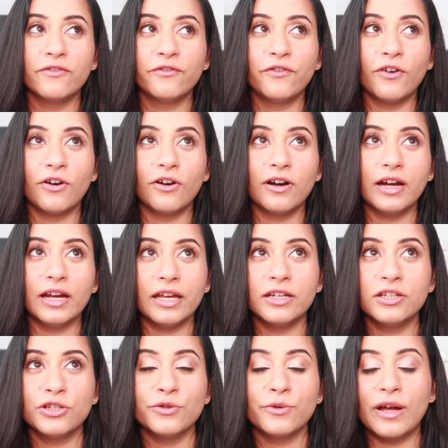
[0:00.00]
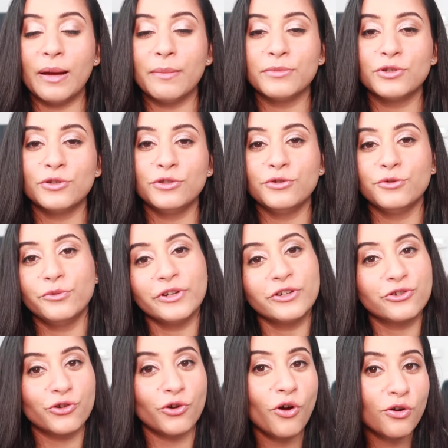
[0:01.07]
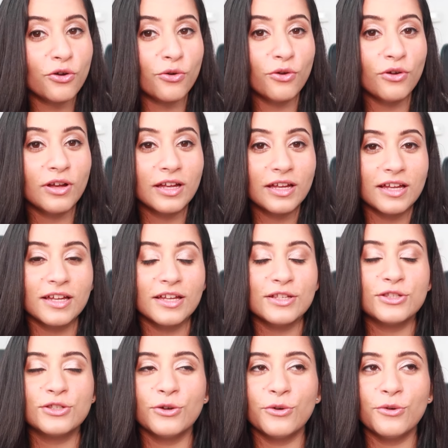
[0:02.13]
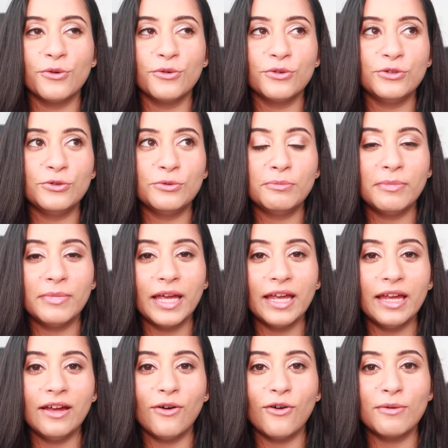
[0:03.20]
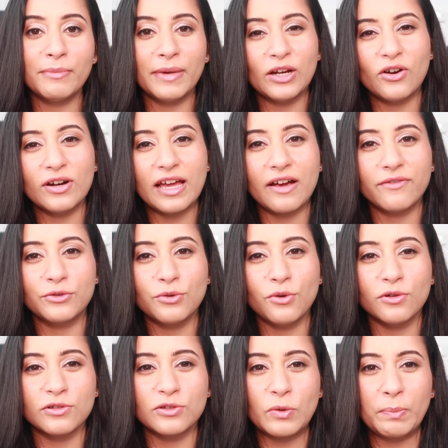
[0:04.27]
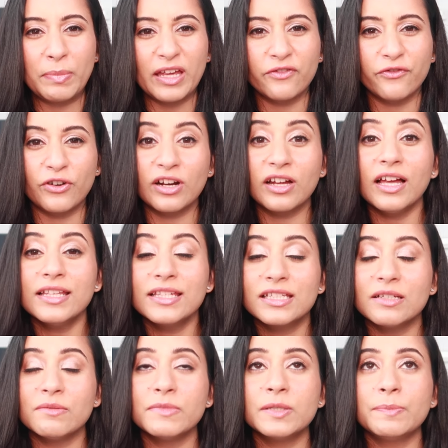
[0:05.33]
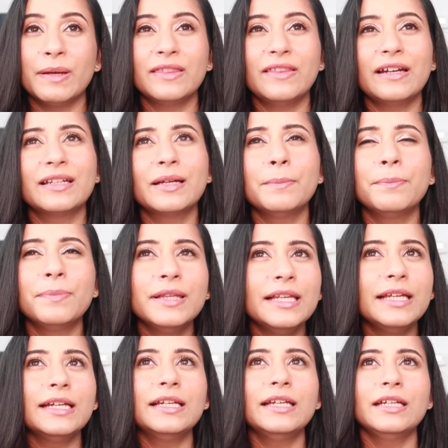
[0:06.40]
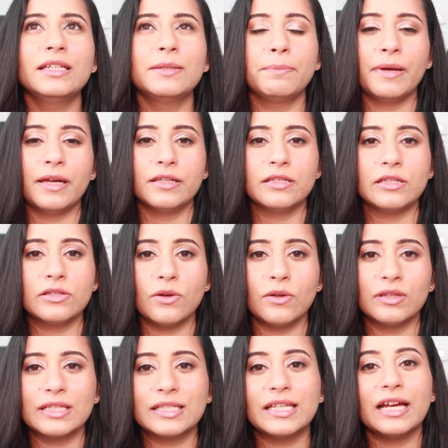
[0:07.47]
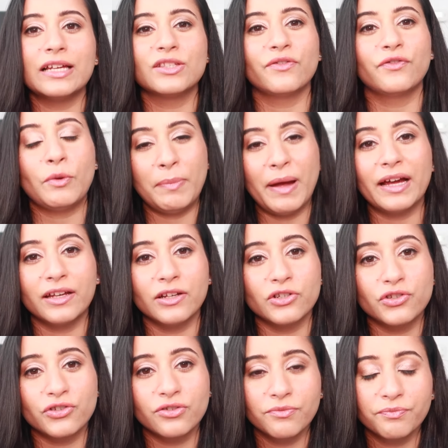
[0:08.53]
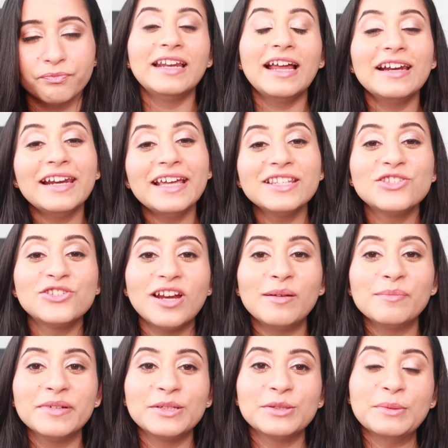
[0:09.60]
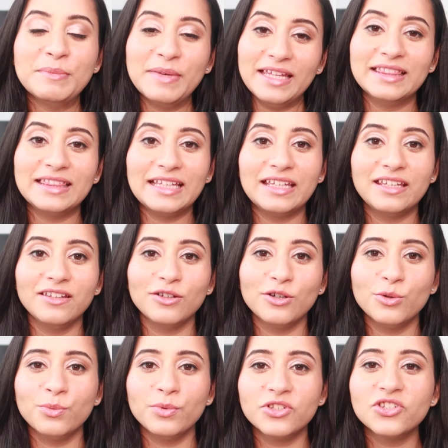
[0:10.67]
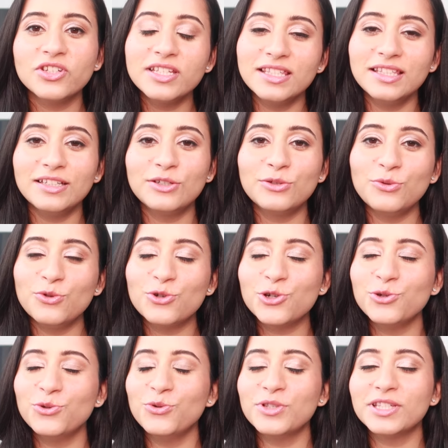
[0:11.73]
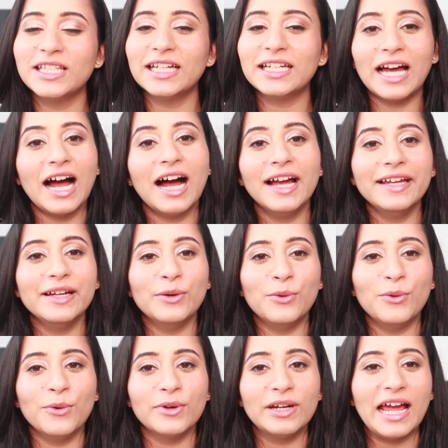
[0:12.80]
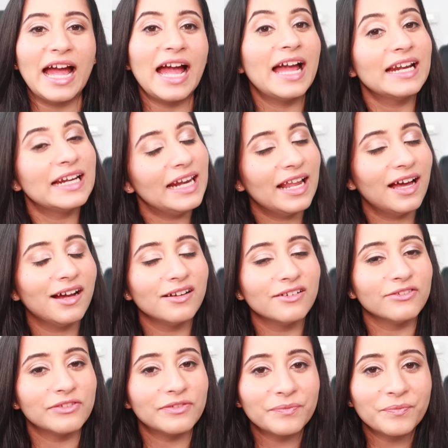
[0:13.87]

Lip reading: for it to come to you in Toronto. So you may or may not have to also pay for customs, but that completely depends on the size of your package. Now let's jump into the main thing here, which is the two shoes that I own and love.